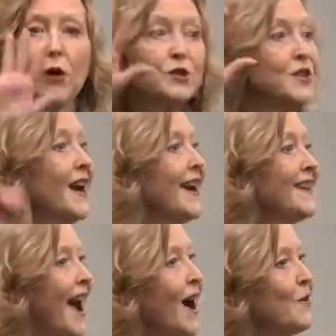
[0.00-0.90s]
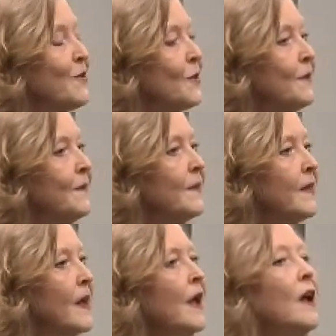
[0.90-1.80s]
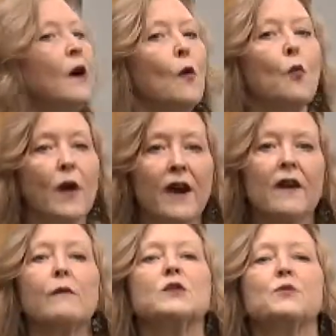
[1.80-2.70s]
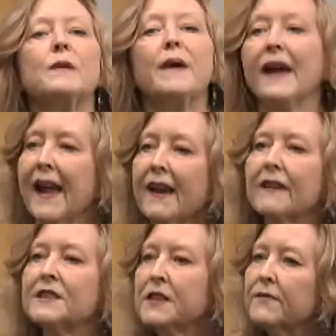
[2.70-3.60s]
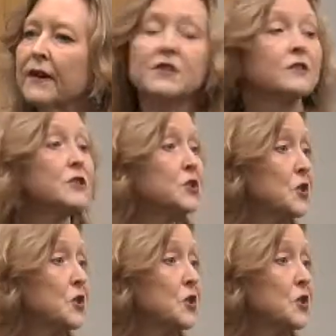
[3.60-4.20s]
posted on Yahoo, where it was read by analysts, investors,